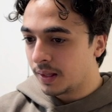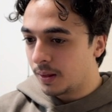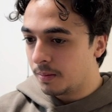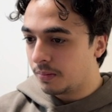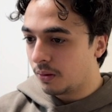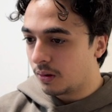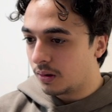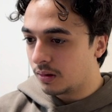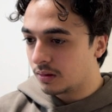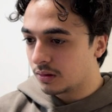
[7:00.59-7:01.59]

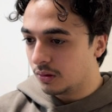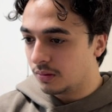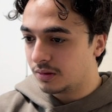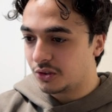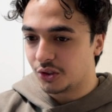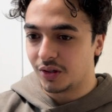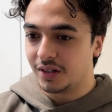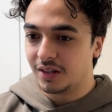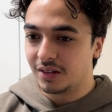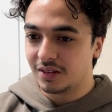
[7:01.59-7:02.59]
Import, cool, it's just right
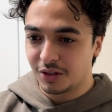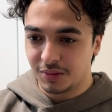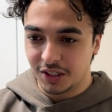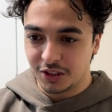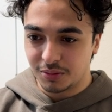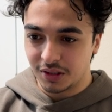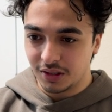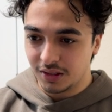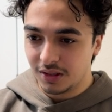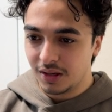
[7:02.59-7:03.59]
here. Documentation is pretty
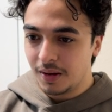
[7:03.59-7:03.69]
good.